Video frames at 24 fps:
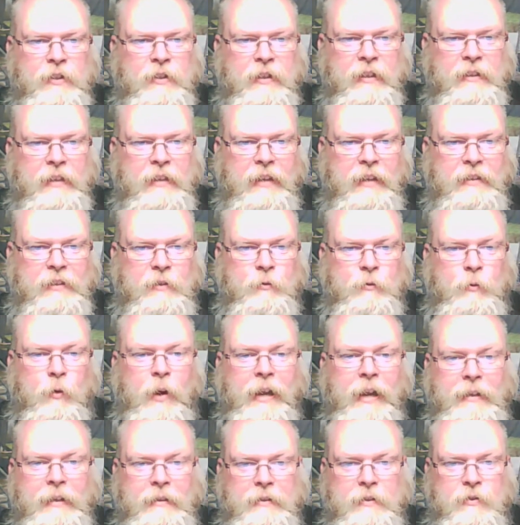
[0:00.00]
than it does a
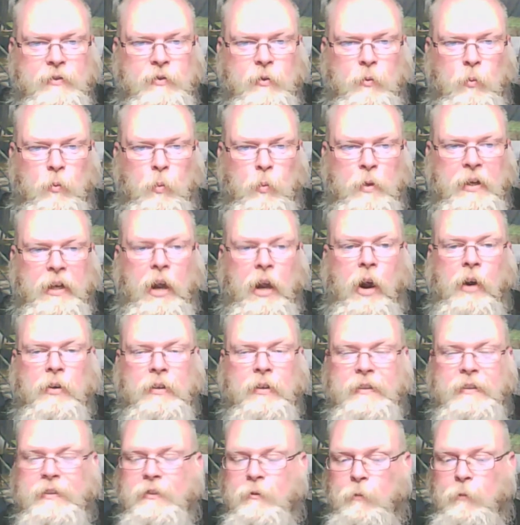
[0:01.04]
friend's,
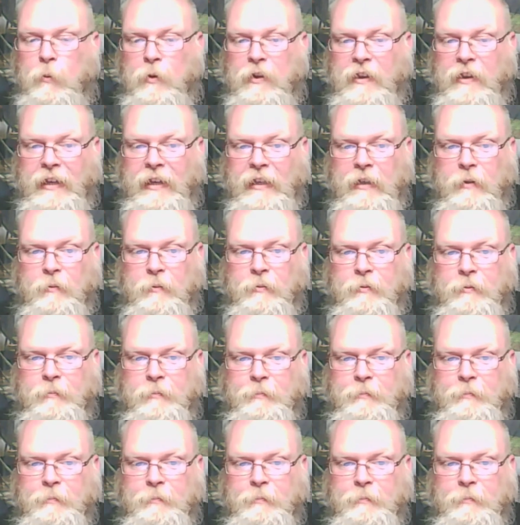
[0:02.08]
regardless of where they live.